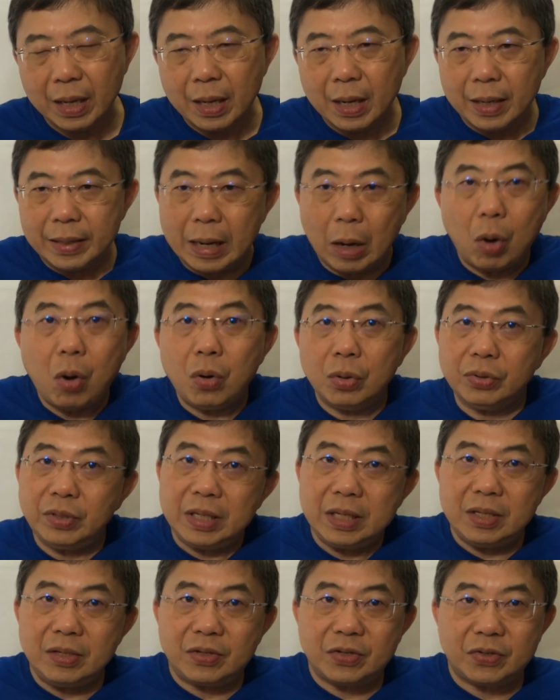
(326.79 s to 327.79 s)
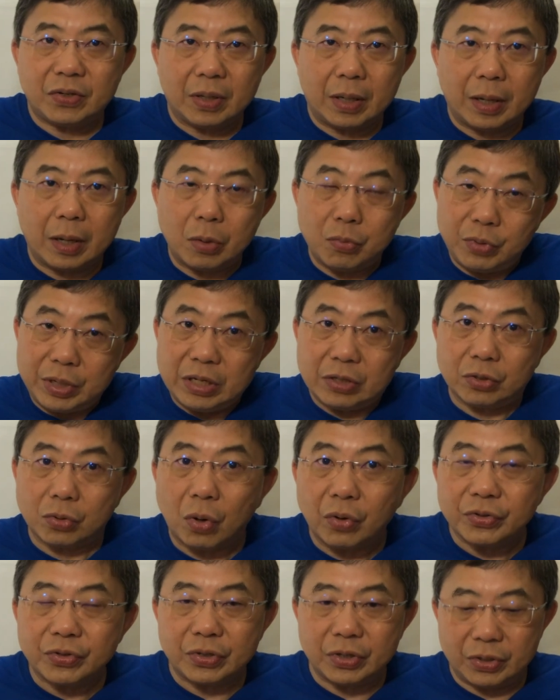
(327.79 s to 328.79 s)
Now, all these
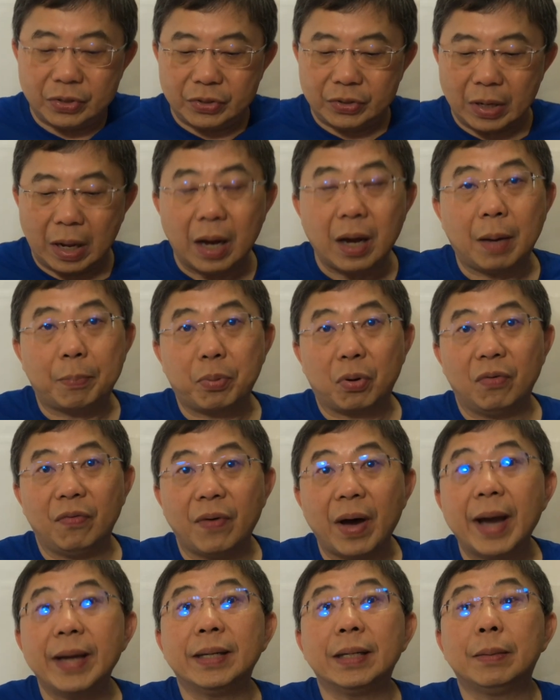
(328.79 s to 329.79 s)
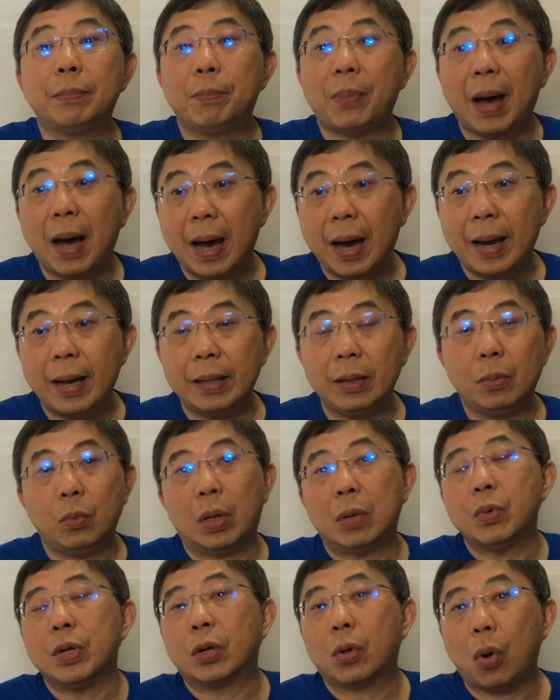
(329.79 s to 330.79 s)
resources are provided by
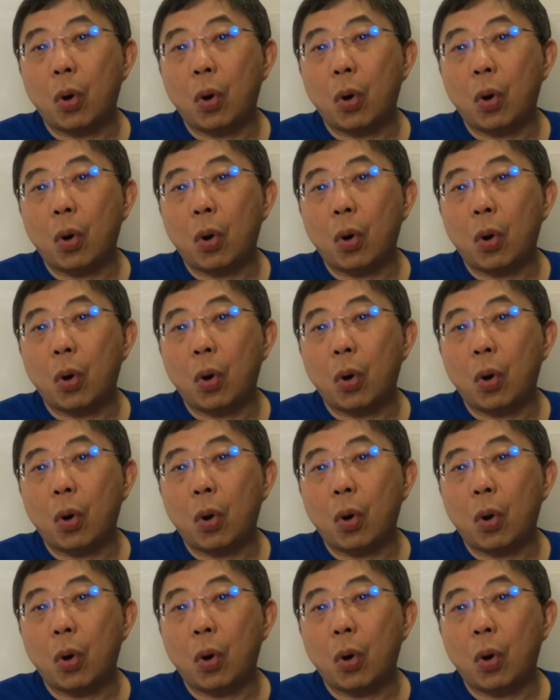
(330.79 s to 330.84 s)
what we